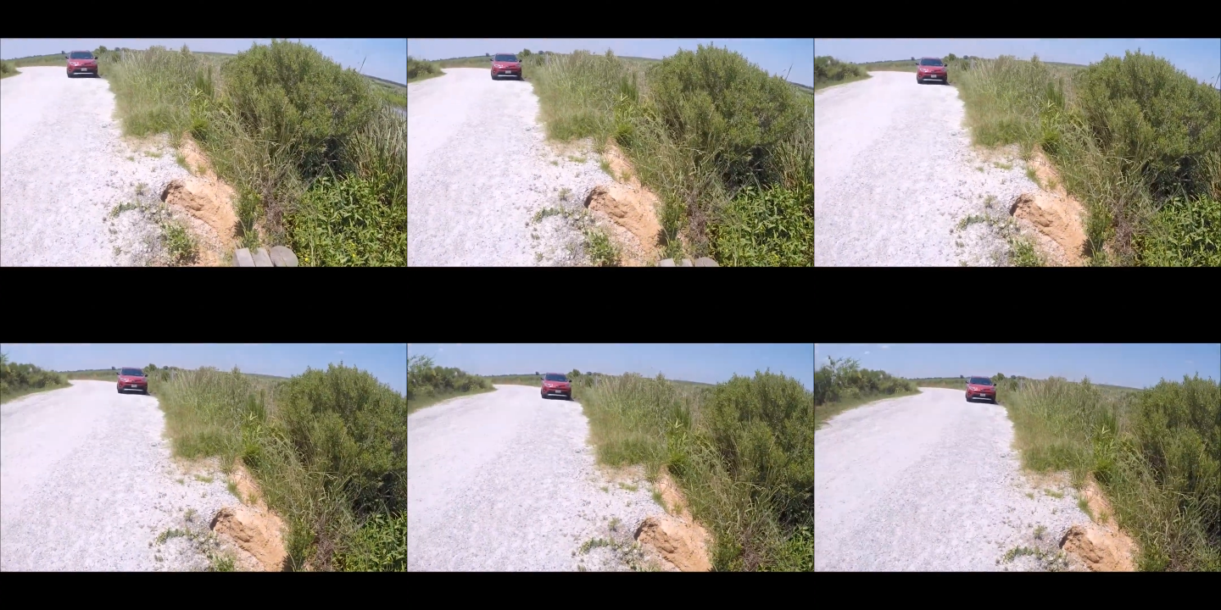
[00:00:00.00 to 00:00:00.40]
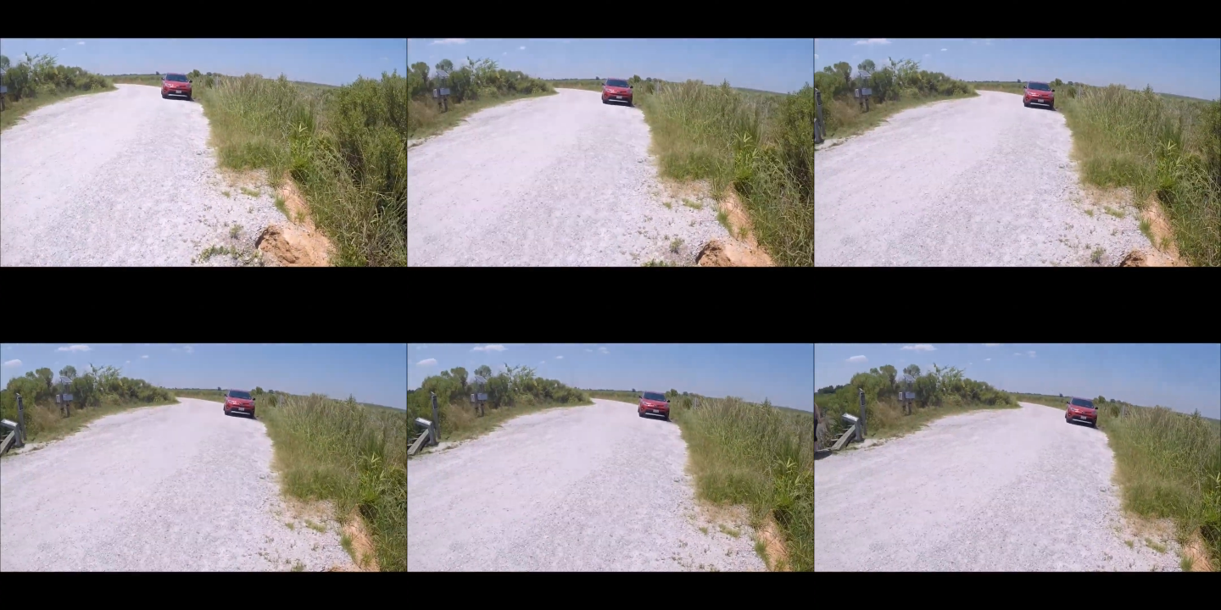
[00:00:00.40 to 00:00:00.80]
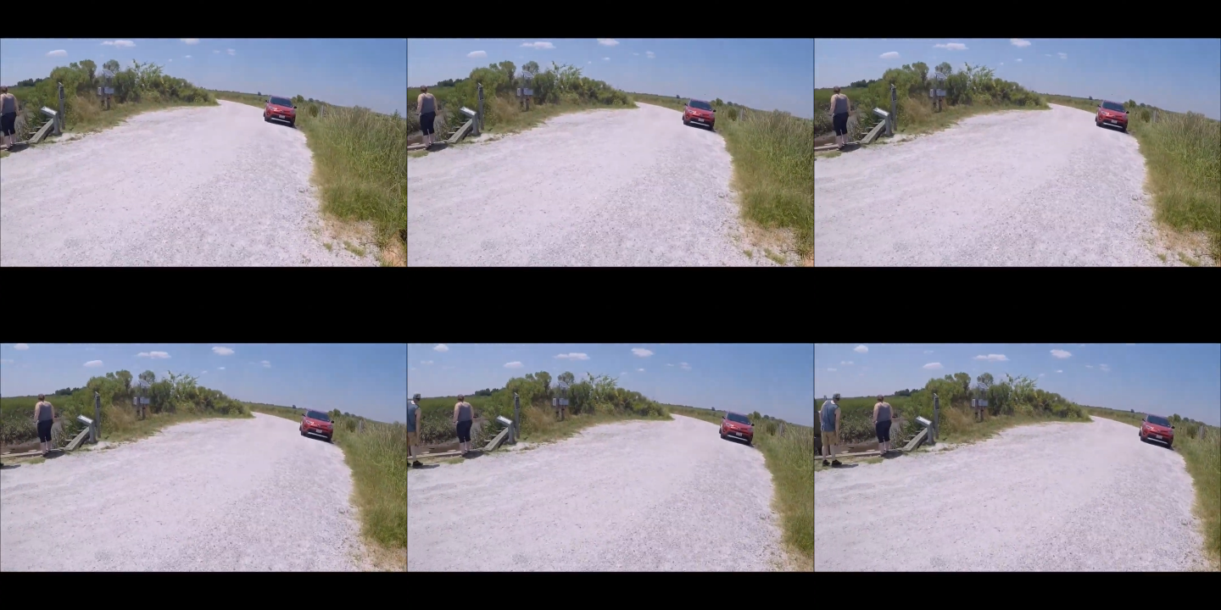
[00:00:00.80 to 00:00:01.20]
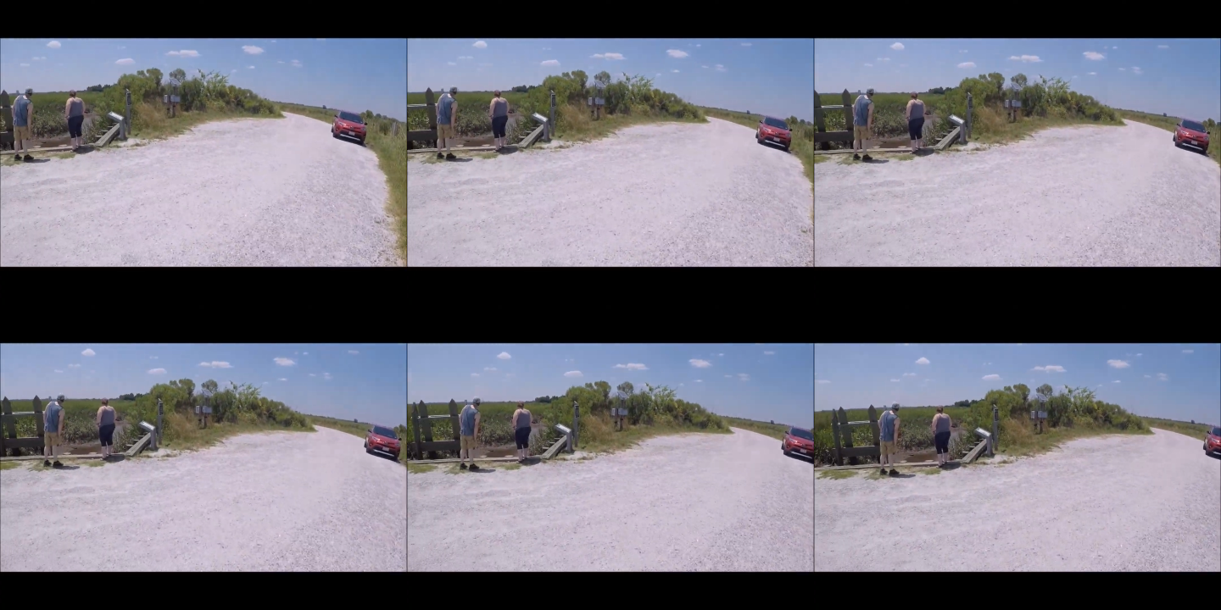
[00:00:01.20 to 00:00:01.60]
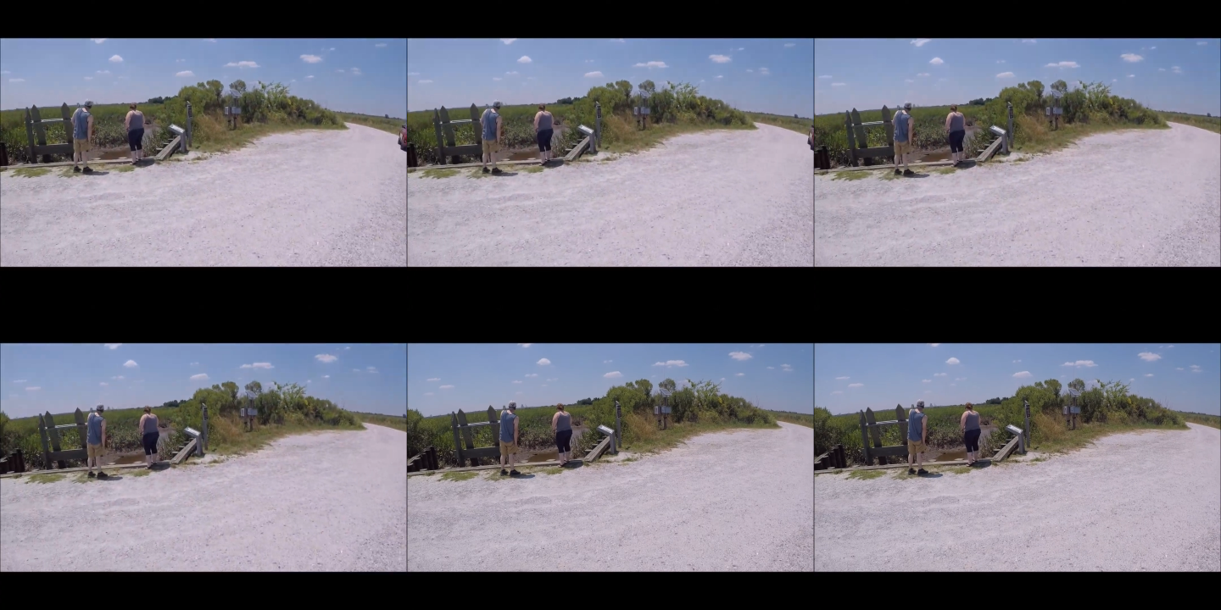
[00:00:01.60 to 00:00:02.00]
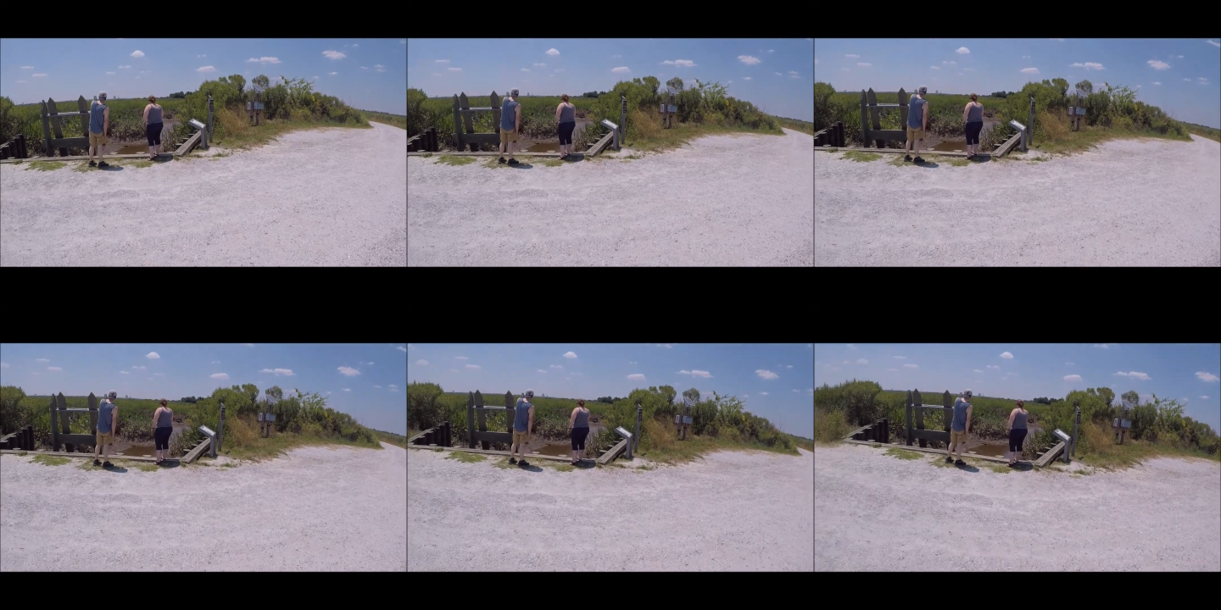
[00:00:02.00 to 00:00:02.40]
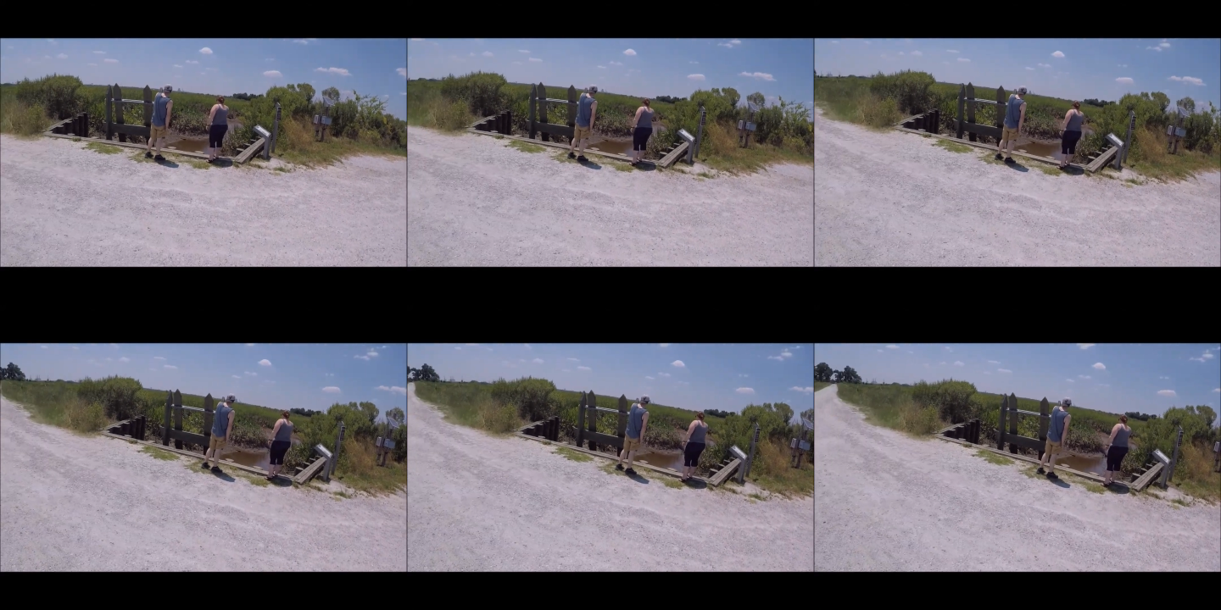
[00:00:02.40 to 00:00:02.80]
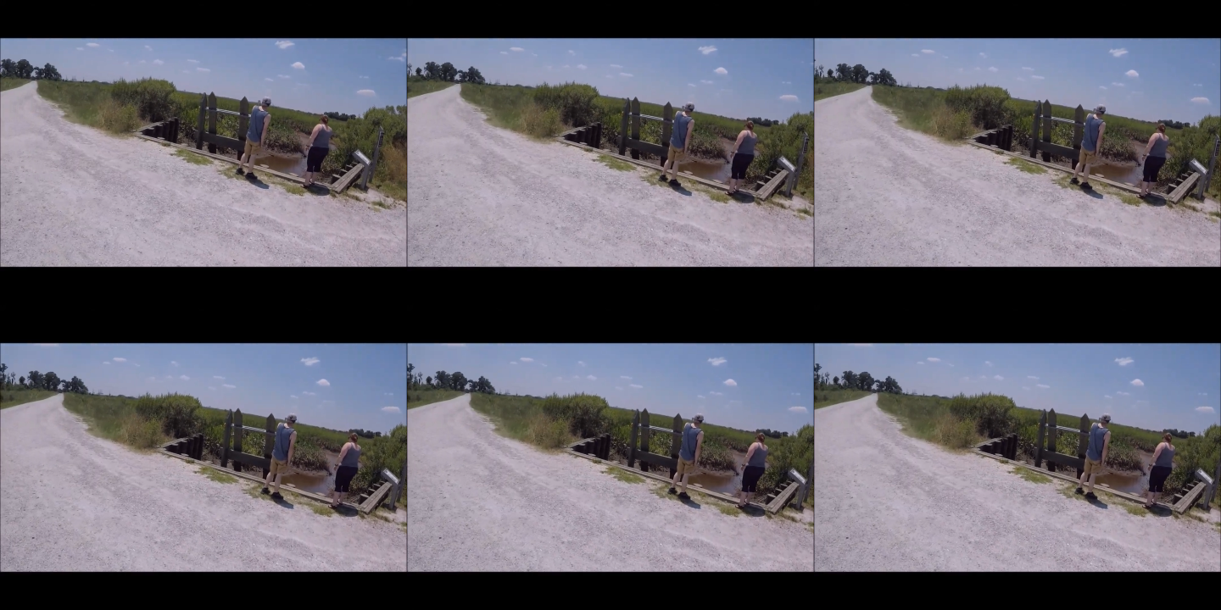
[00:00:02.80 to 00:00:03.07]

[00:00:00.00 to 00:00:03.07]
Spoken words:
No face is visible, so there are no lips to read.